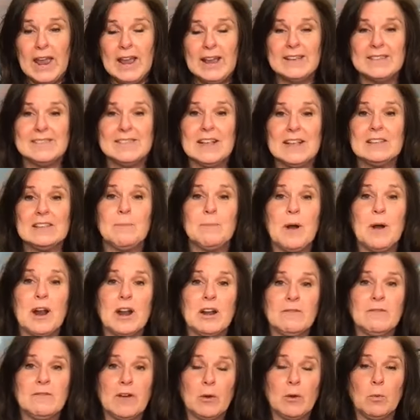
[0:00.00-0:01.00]
because that's part
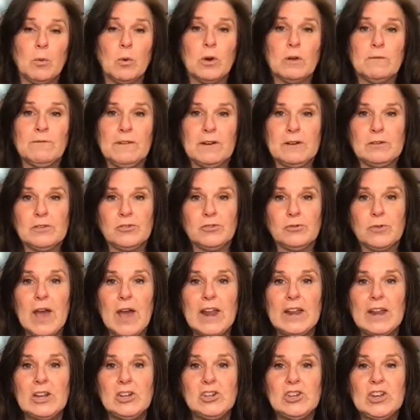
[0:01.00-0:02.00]
of our warfare
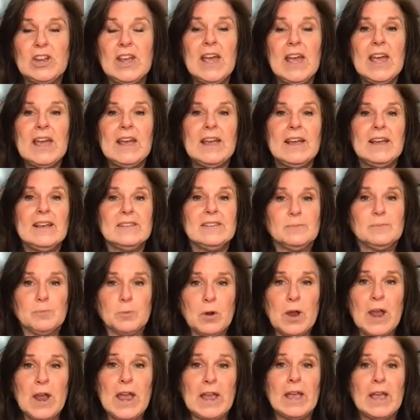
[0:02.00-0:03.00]
strategy, is
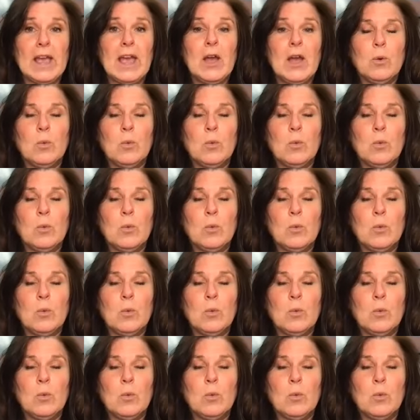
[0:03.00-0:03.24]
praying.